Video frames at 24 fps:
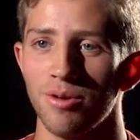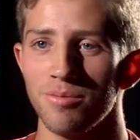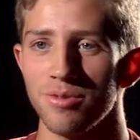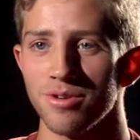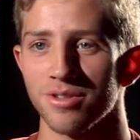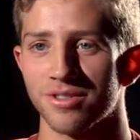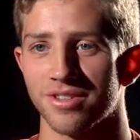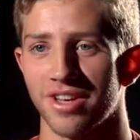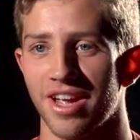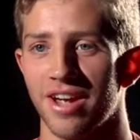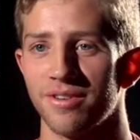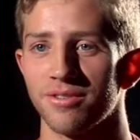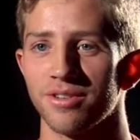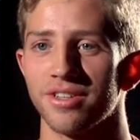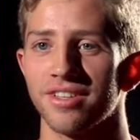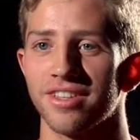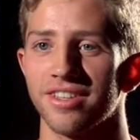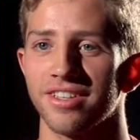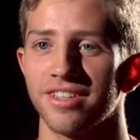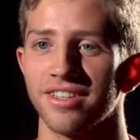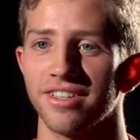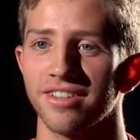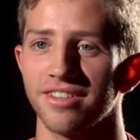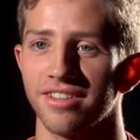almost
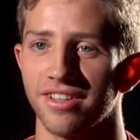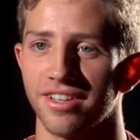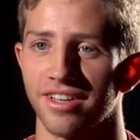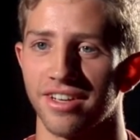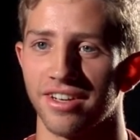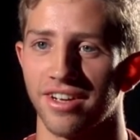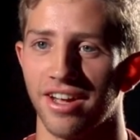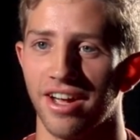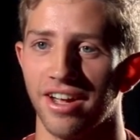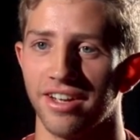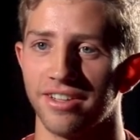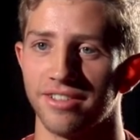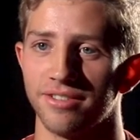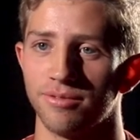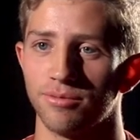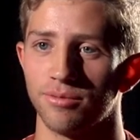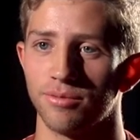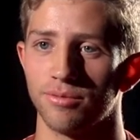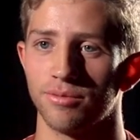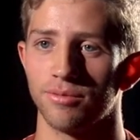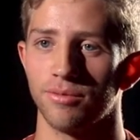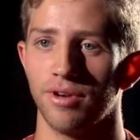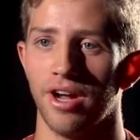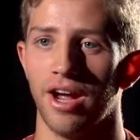everything. Like I
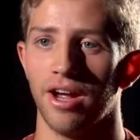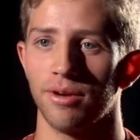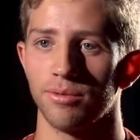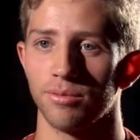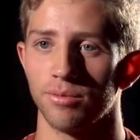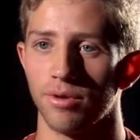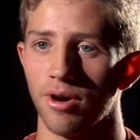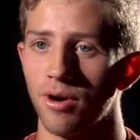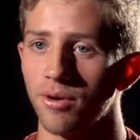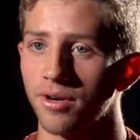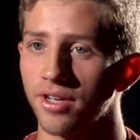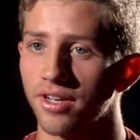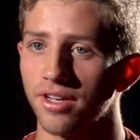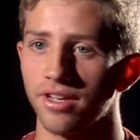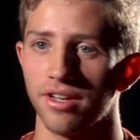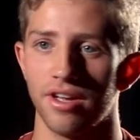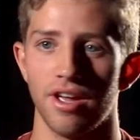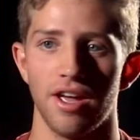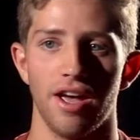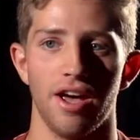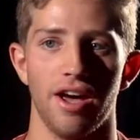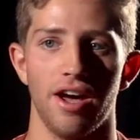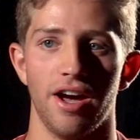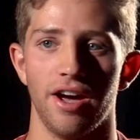wrote it,
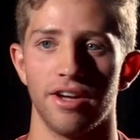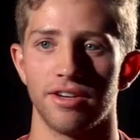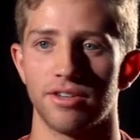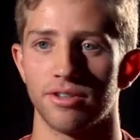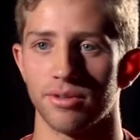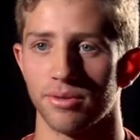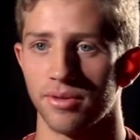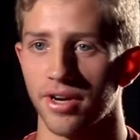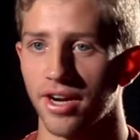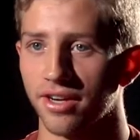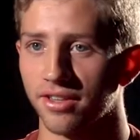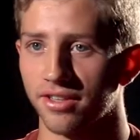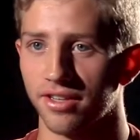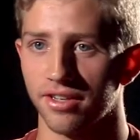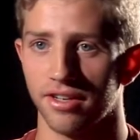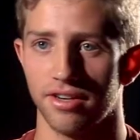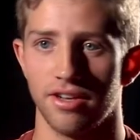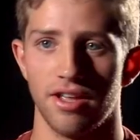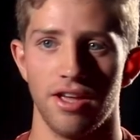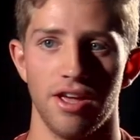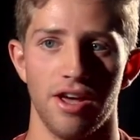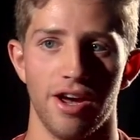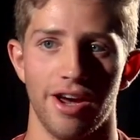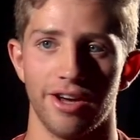I
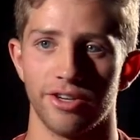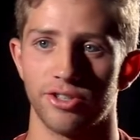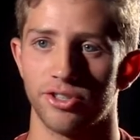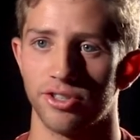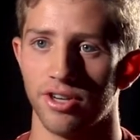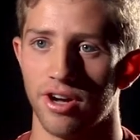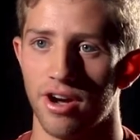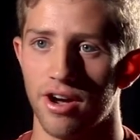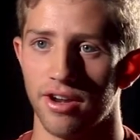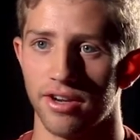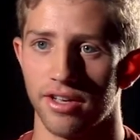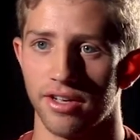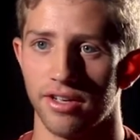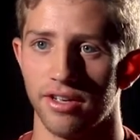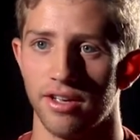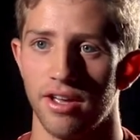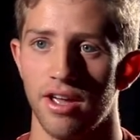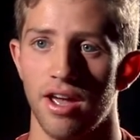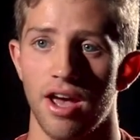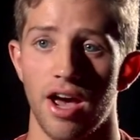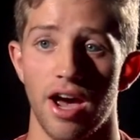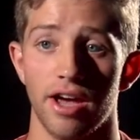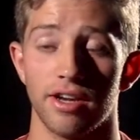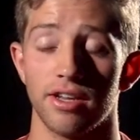directed, I shot it.
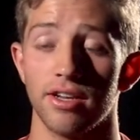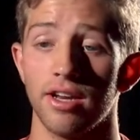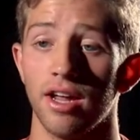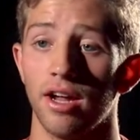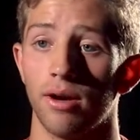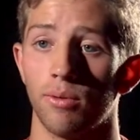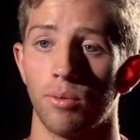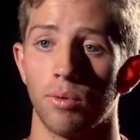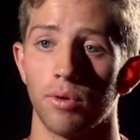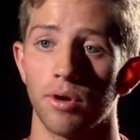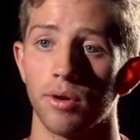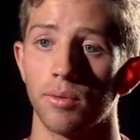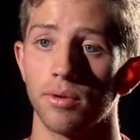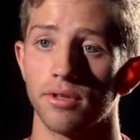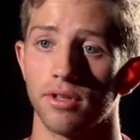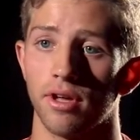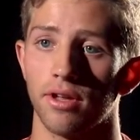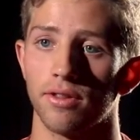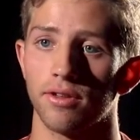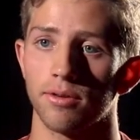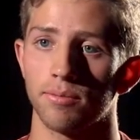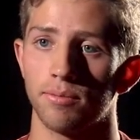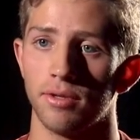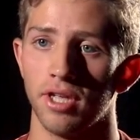I did work with
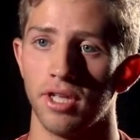other